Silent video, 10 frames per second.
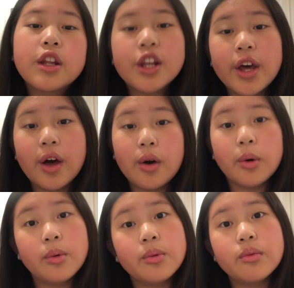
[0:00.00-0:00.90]

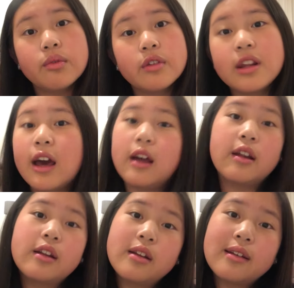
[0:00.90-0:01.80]
no, no.
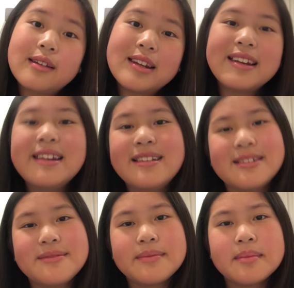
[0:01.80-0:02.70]
Mm.
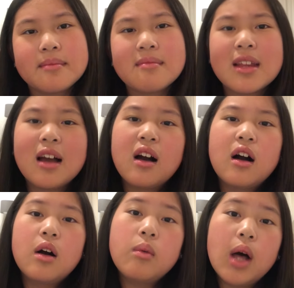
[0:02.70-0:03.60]

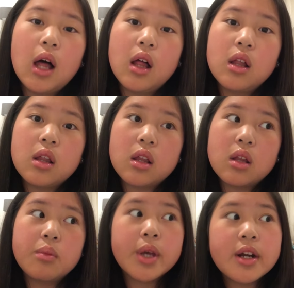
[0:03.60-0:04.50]
Well,
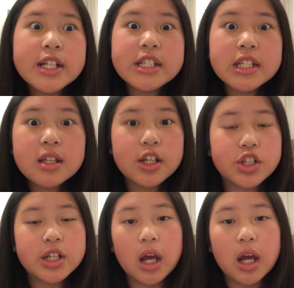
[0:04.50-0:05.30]
we already did lunch